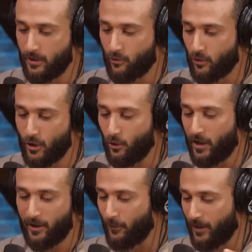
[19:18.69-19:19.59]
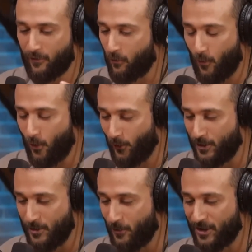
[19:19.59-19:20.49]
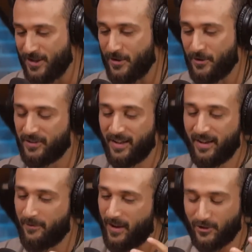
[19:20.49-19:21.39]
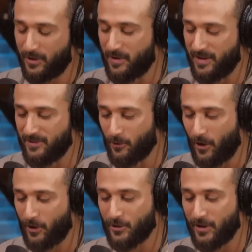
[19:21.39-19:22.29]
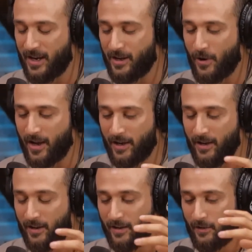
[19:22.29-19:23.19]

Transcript: you know, granola, whatever word you want to use, not trying to be derogatory in any way,